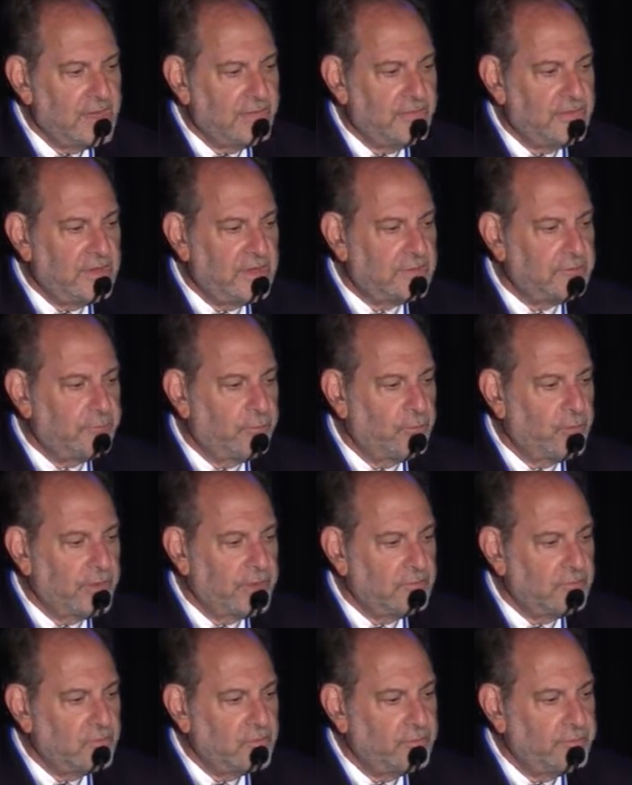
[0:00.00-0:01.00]
The
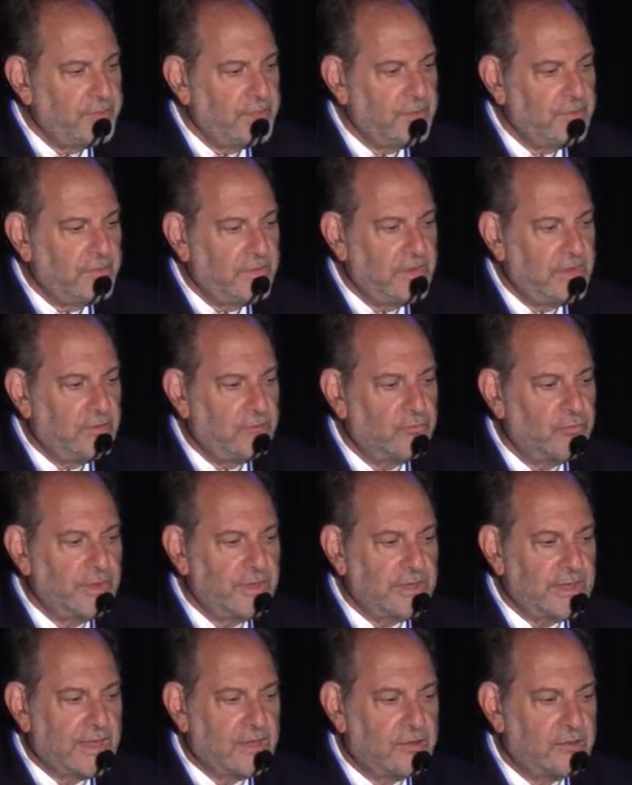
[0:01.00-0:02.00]
endpoint will be the
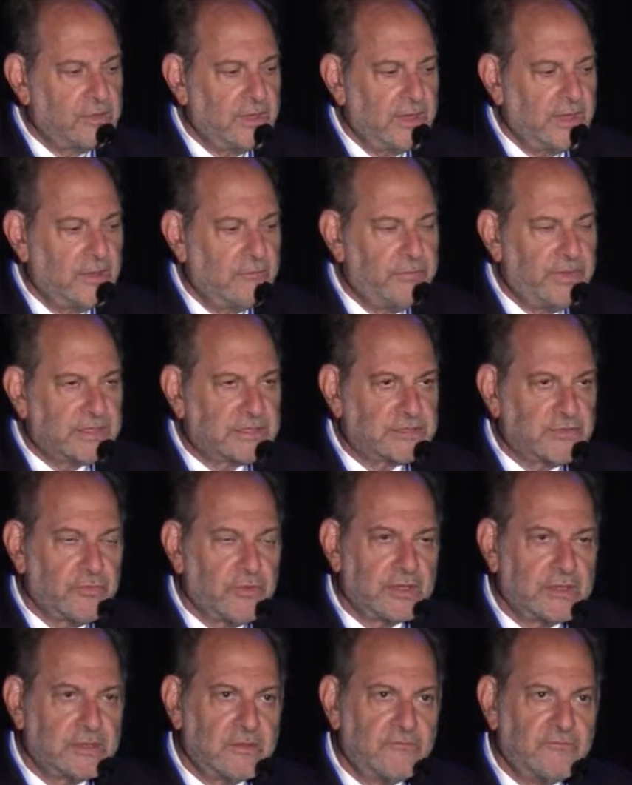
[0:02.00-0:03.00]
readout at best
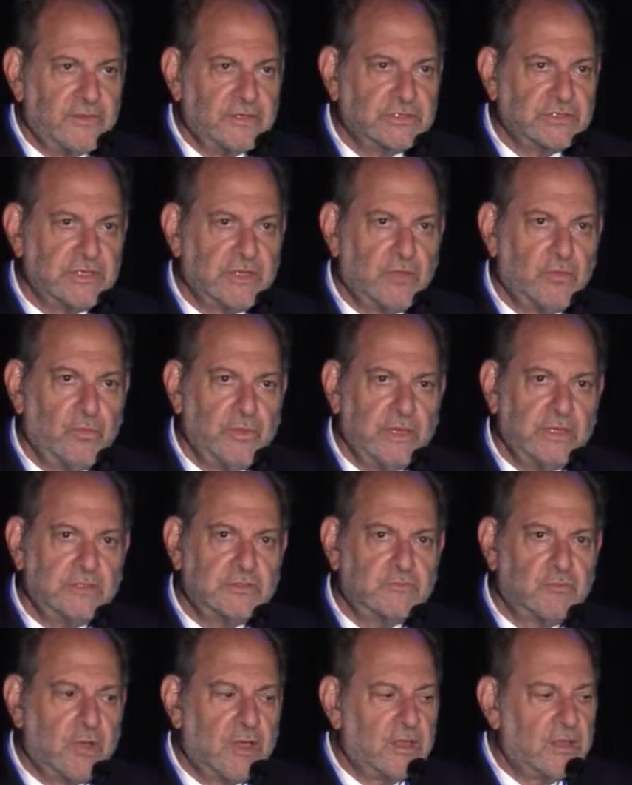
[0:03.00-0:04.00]
corrected vision at week
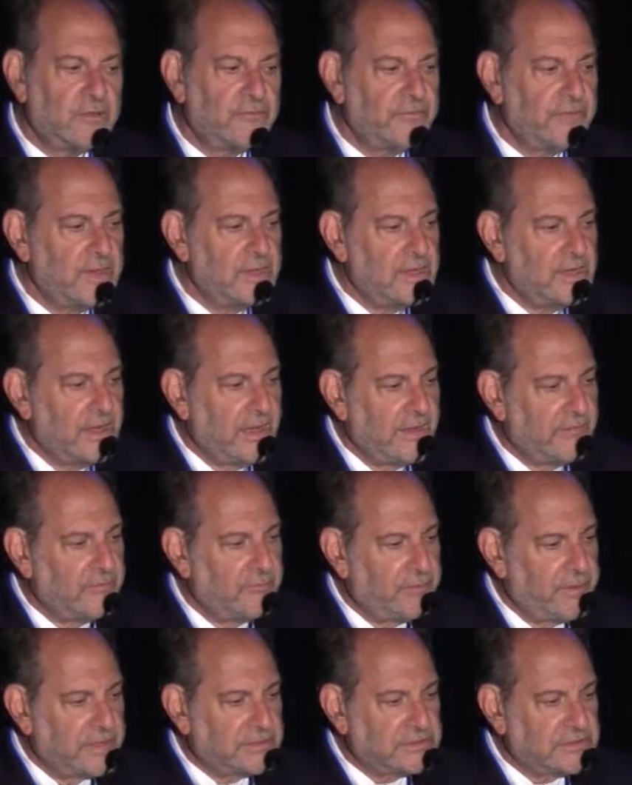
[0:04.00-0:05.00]
12, and
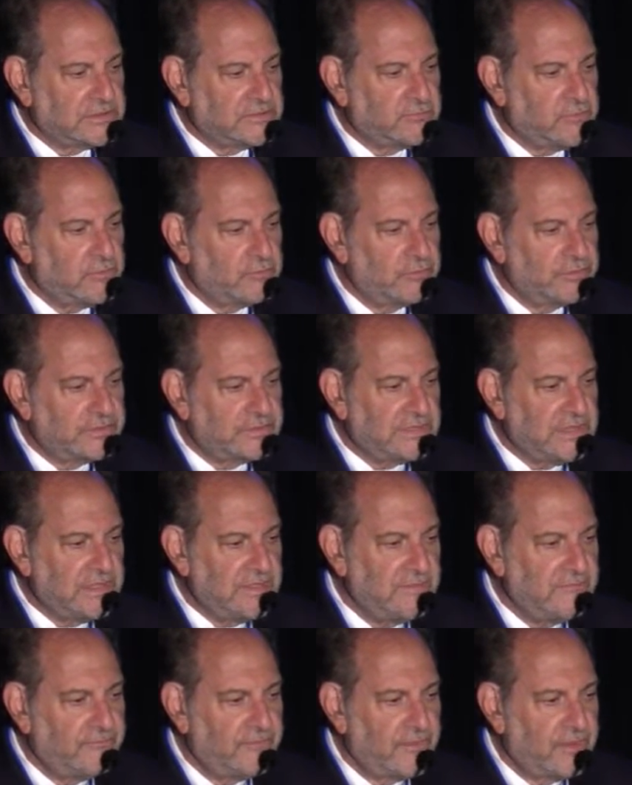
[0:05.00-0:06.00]
the patients will
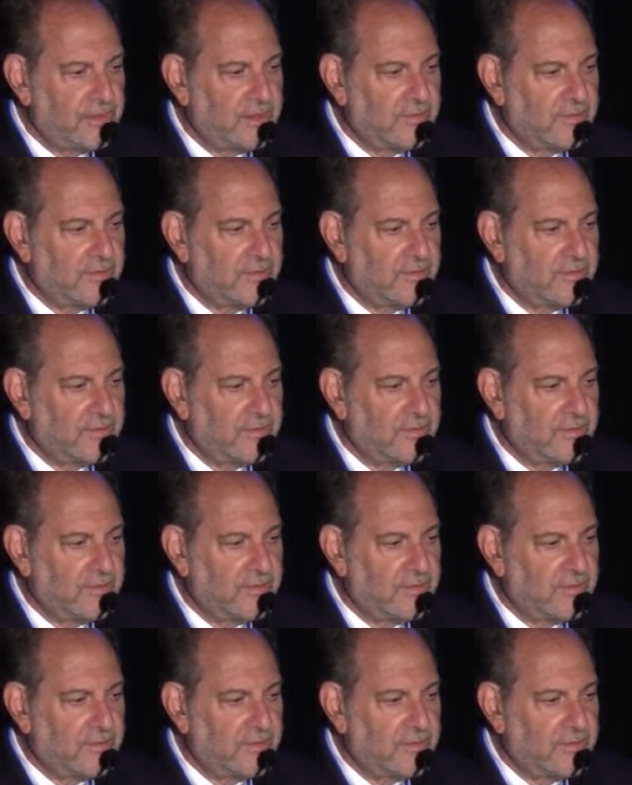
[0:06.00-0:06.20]
receive